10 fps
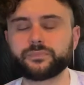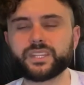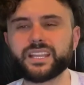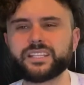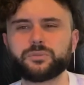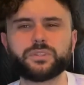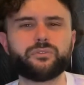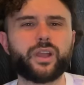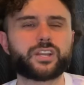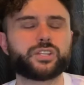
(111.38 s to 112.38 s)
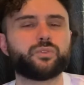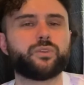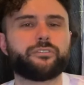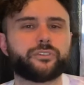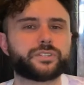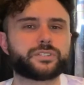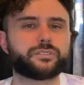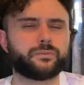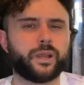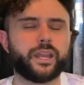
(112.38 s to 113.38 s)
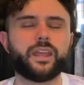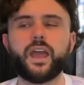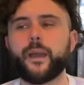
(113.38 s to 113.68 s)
because it was never actually referenced, right?